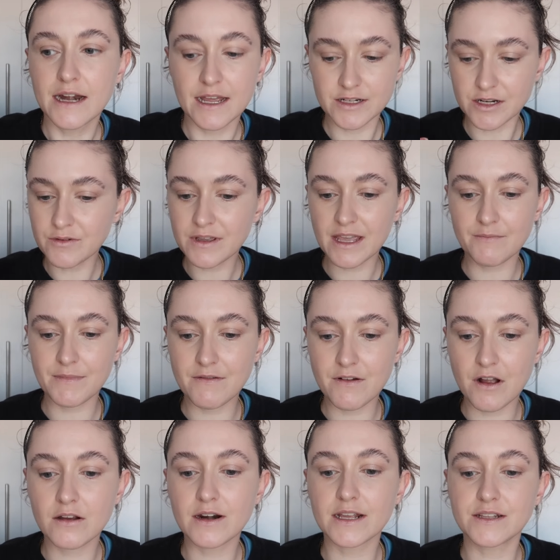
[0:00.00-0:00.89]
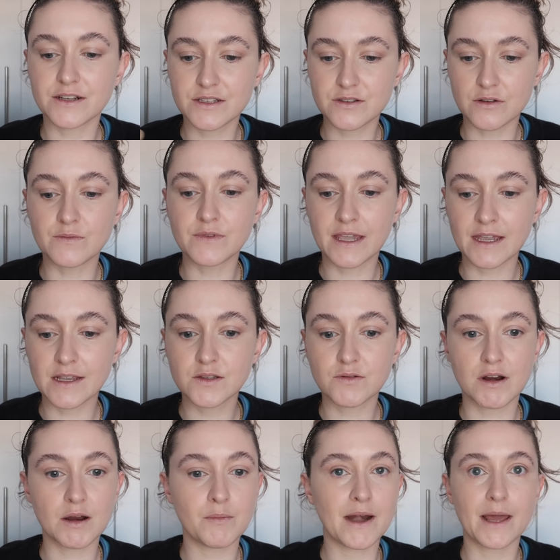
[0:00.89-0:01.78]
Like don't get me wrong, like there's some things
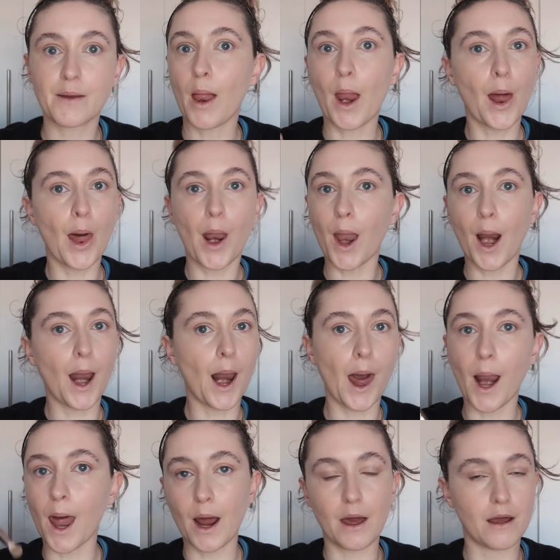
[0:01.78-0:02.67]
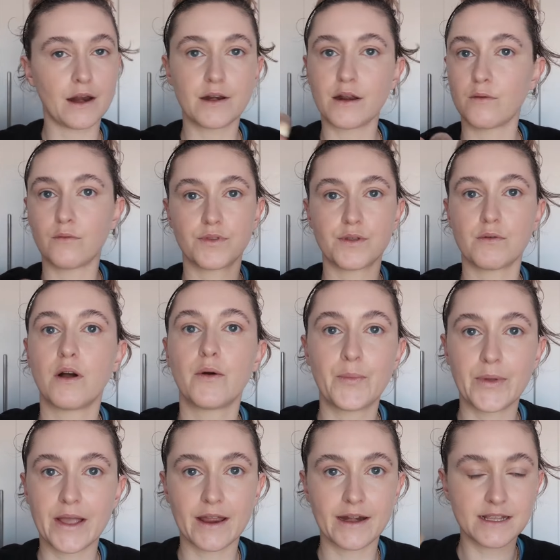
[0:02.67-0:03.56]
where I'm like, I know there
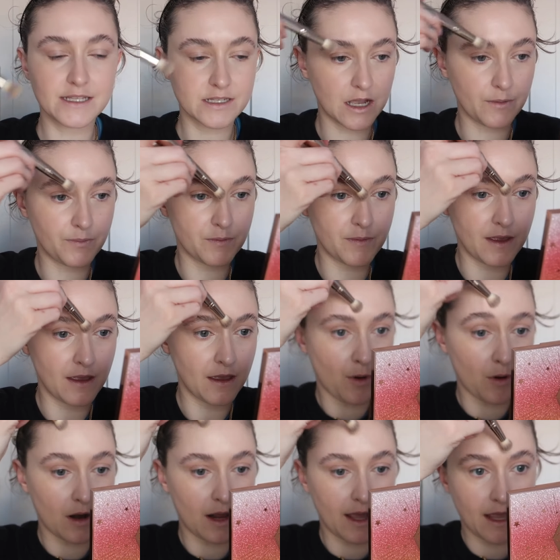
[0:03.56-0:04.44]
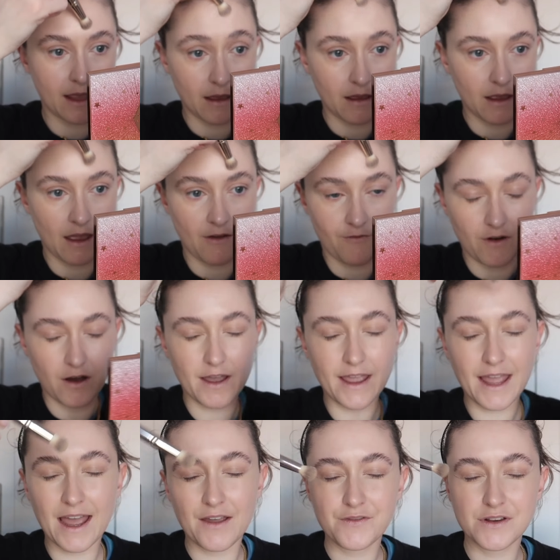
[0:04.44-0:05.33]
won't be any stopping me. But like if I
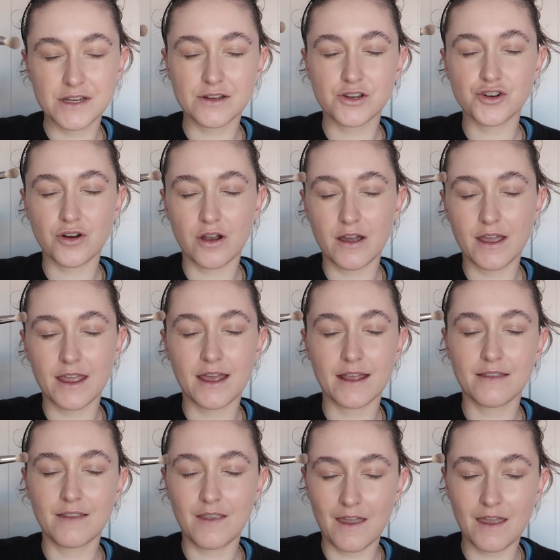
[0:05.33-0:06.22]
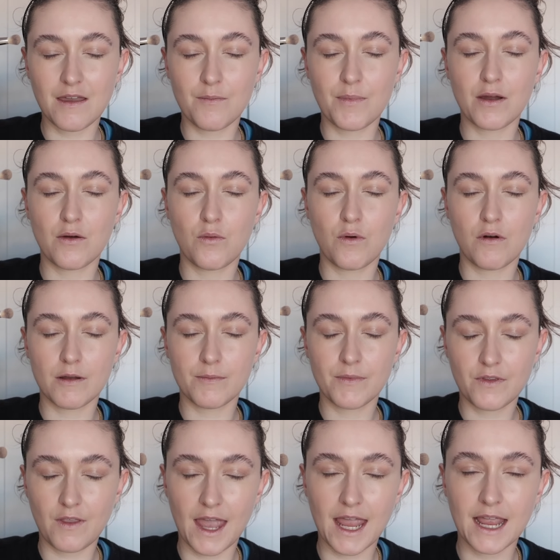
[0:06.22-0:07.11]
have to try and think about what I'm
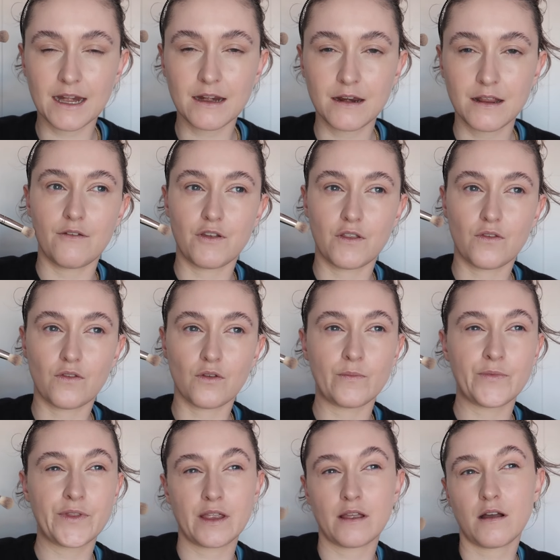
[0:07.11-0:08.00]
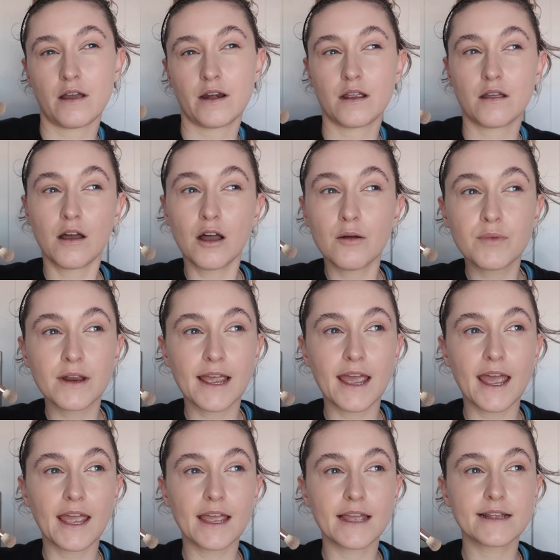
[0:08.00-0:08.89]
saying, if it's something kind of
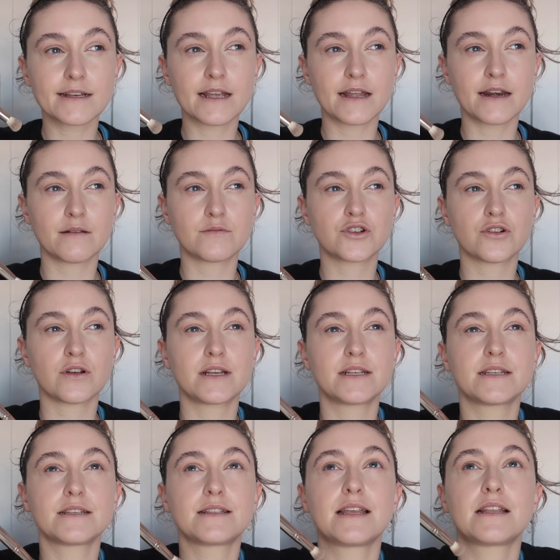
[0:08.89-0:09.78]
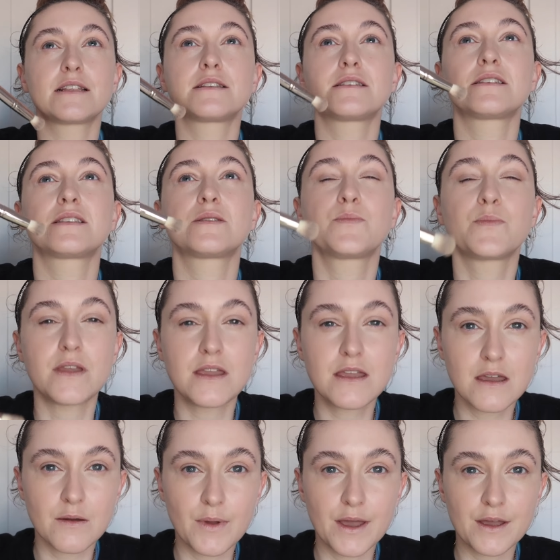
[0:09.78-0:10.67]
complicated and I'm trying to then
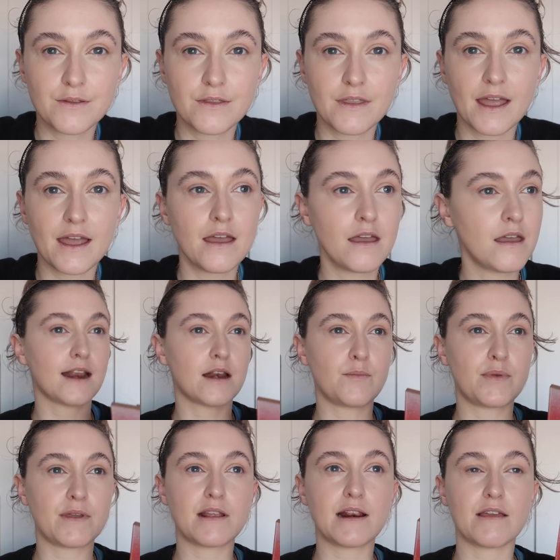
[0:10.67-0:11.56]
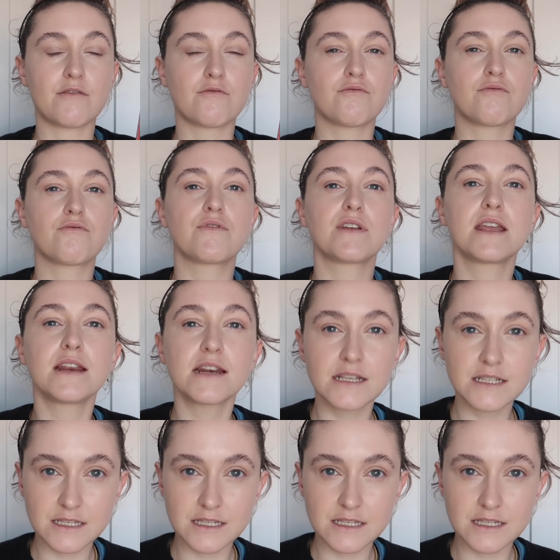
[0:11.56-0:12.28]
speak about that, it'll be like really